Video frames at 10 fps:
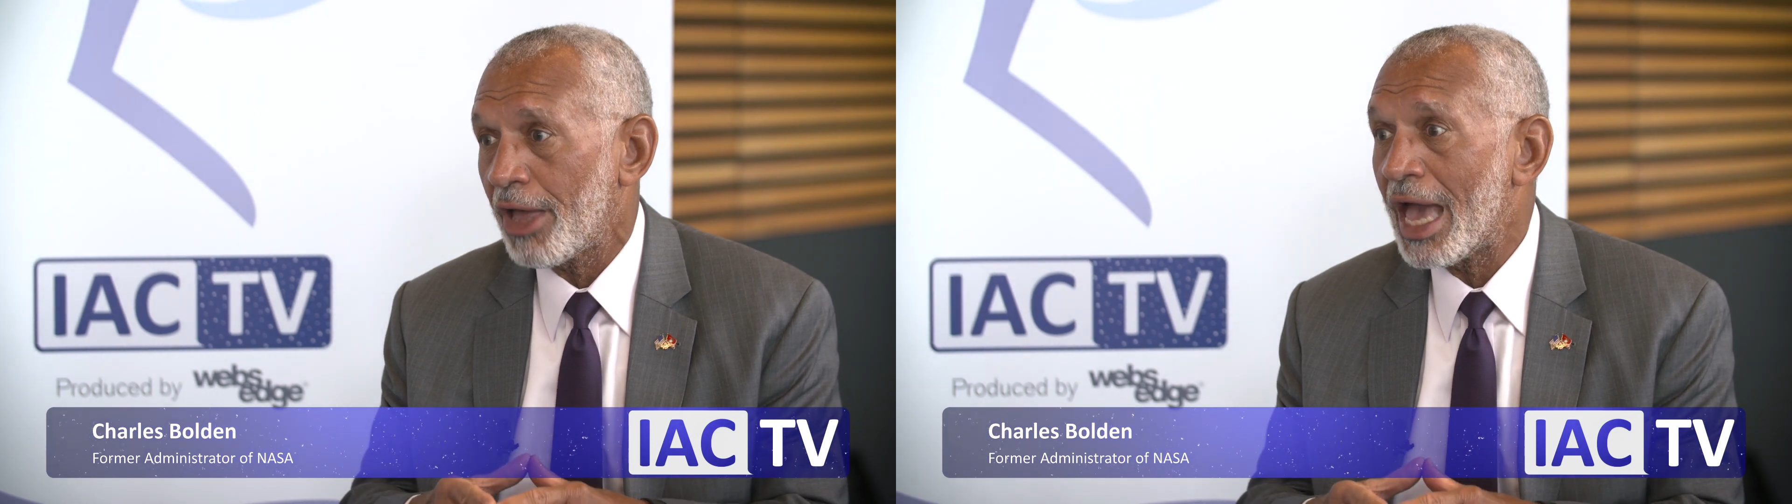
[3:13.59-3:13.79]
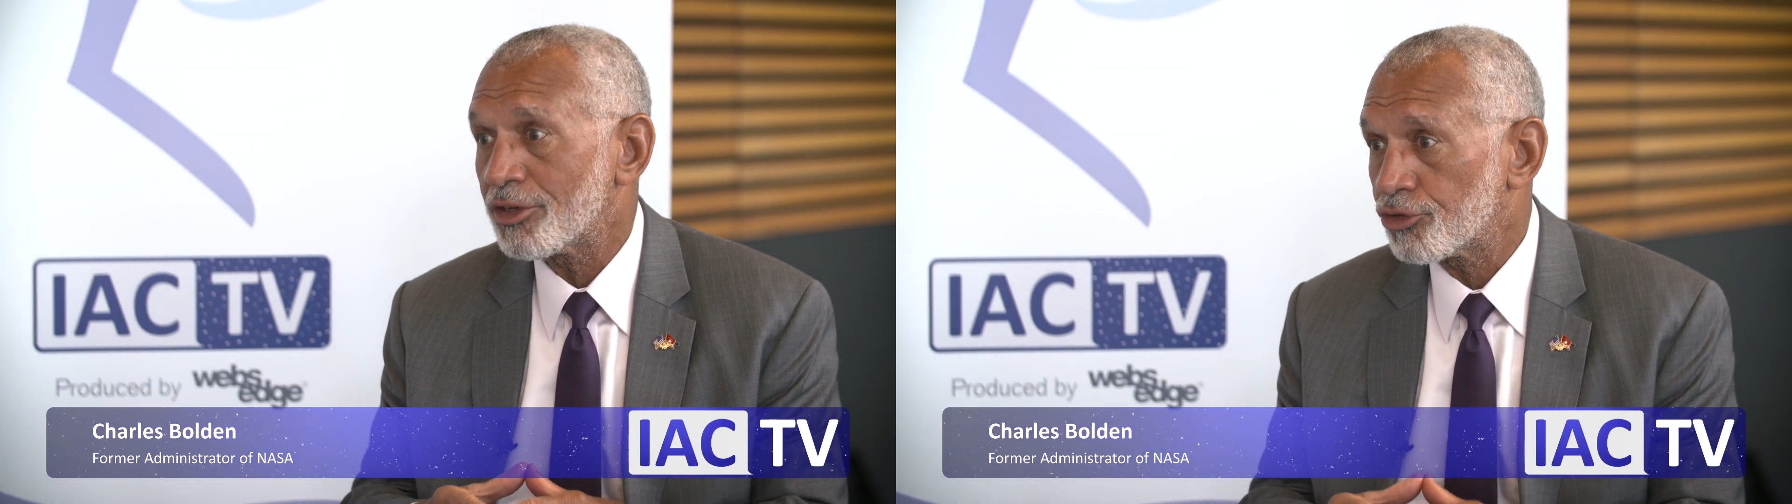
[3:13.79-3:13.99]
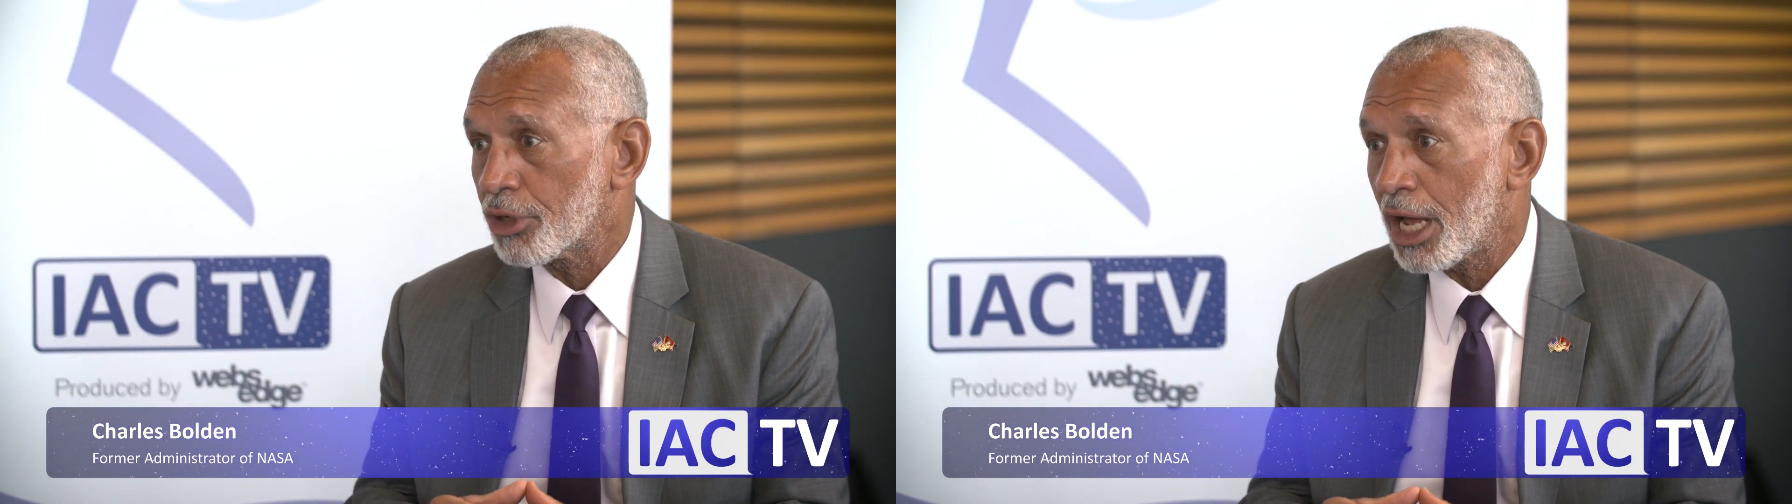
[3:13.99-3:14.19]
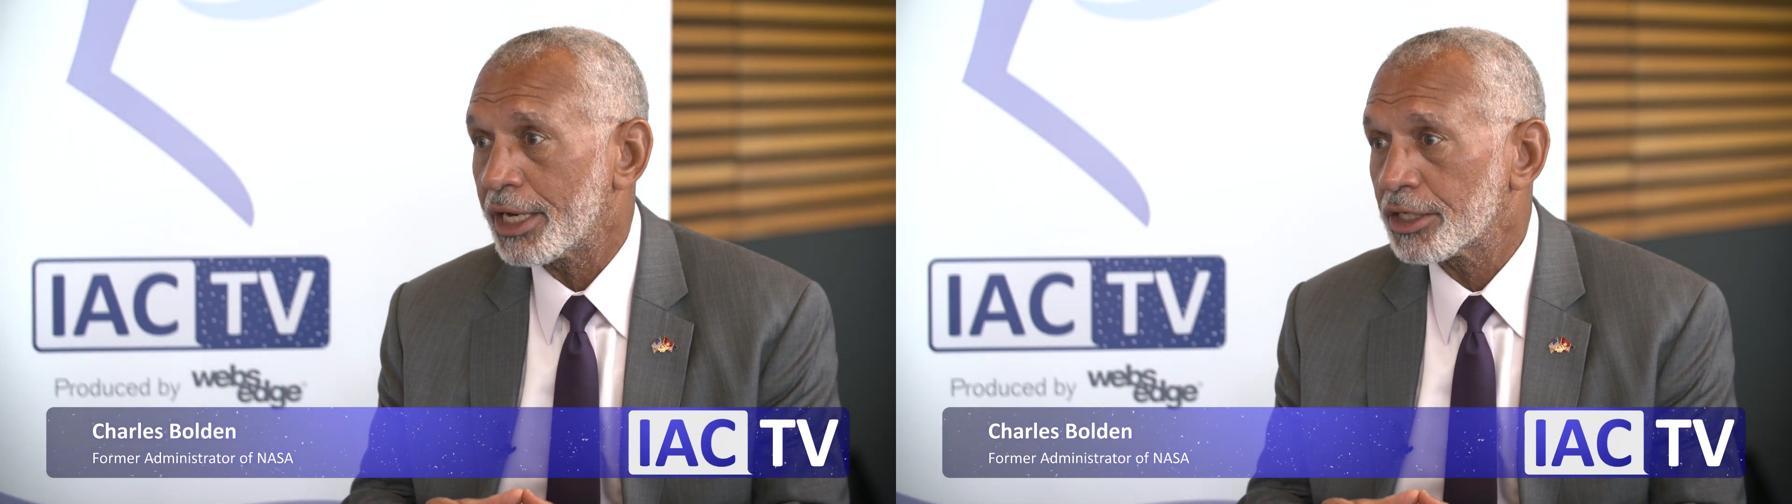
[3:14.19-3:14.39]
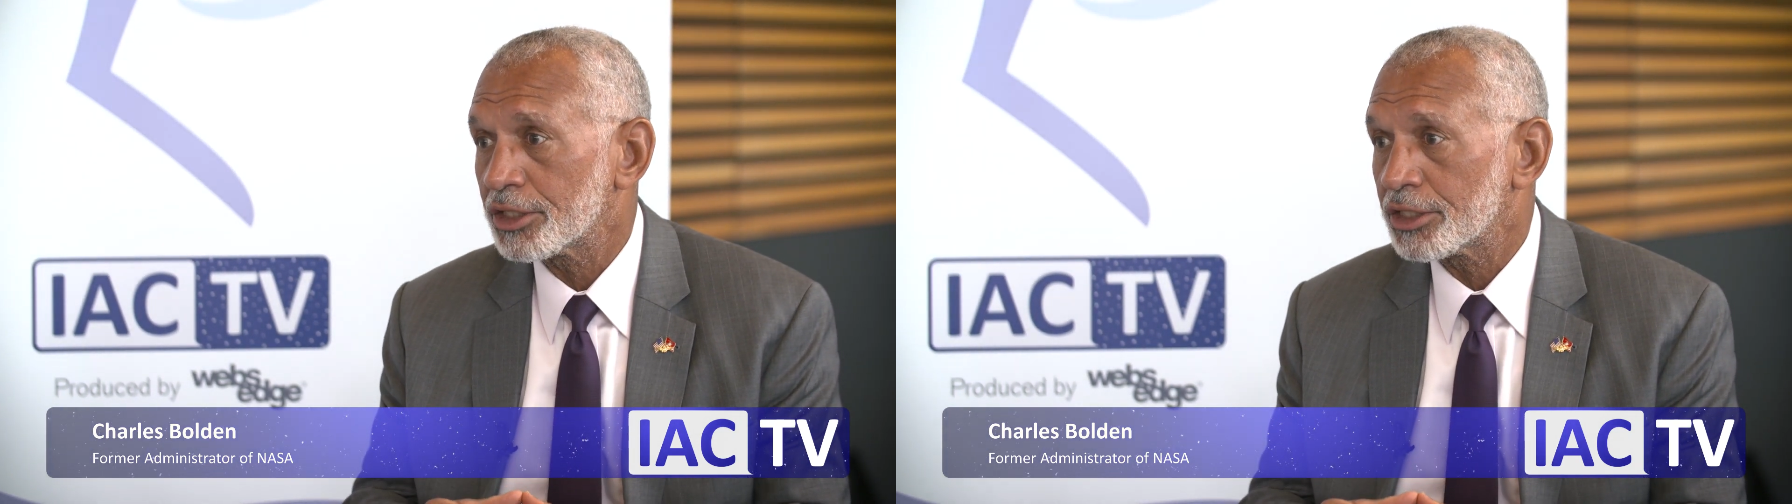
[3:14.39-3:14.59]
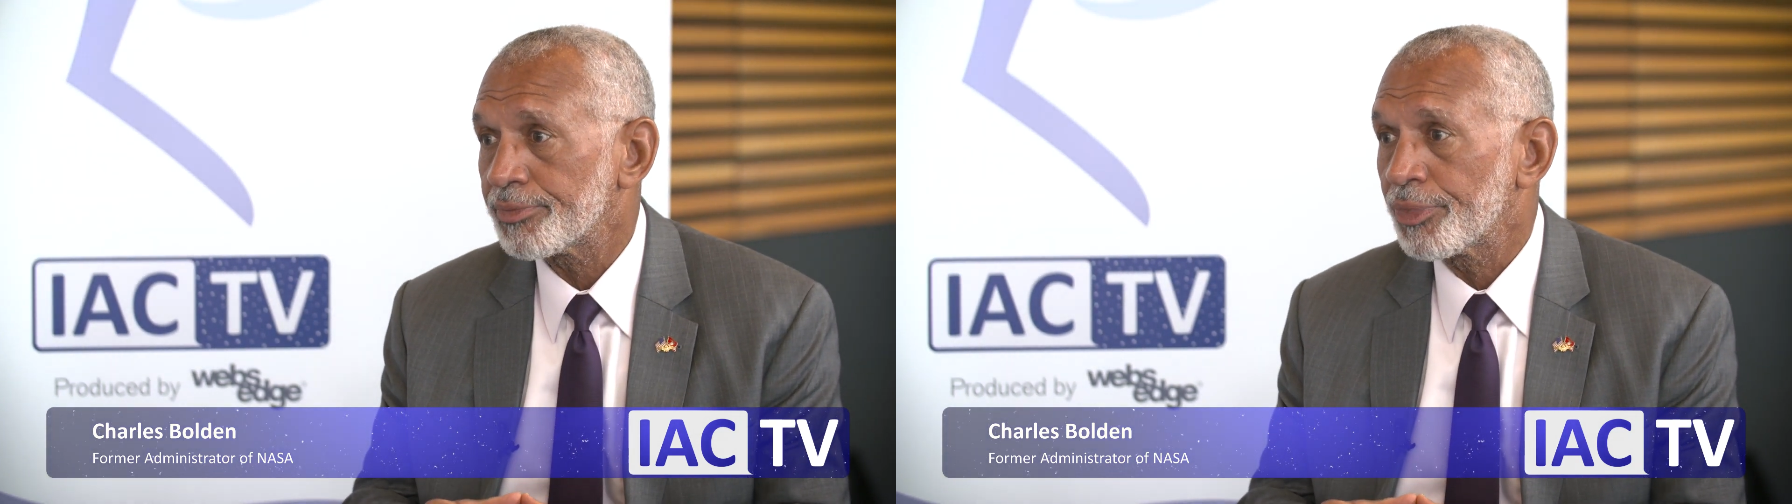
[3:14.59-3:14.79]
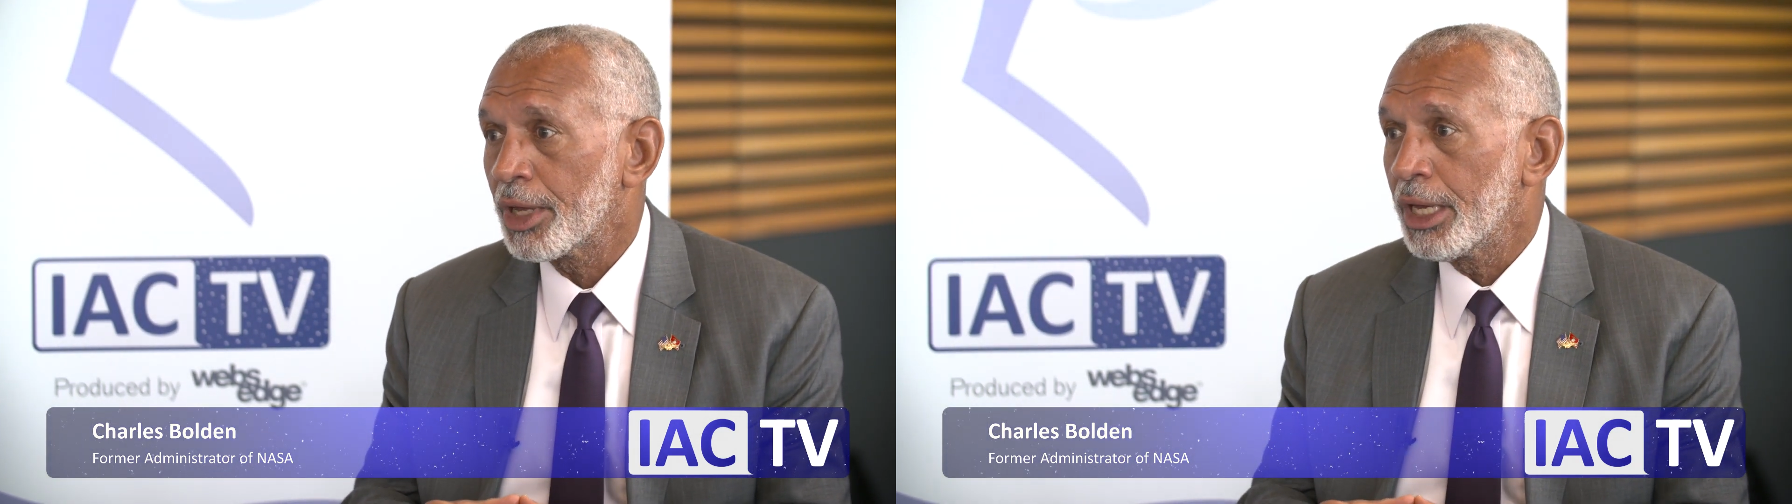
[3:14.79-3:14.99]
astronautics,